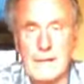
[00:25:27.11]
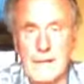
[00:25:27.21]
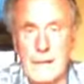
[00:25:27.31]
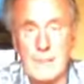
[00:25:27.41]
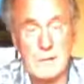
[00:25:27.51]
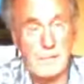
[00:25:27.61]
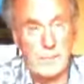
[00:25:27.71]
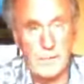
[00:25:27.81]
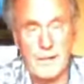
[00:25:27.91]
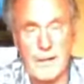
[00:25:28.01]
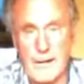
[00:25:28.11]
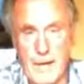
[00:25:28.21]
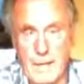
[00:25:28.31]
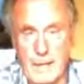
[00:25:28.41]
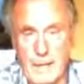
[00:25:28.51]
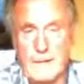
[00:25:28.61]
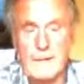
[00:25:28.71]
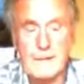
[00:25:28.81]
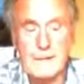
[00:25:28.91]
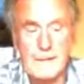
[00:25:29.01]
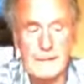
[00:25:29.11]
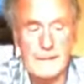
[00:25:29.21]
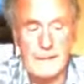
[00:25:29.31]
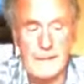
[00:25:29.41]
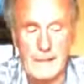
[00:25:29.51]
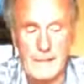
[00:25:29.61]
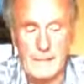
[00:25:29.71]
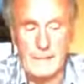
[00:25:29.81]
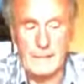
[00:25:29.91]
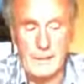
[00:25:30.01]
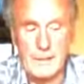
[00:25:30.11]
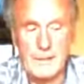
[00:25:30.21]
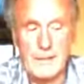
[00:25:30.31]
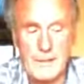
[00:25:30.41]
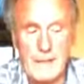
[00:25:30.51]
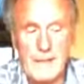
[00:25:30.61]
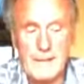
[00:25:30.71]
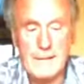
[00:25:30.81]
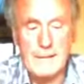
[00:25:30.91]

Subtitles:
and that was the 4th car I built. Unfortunately,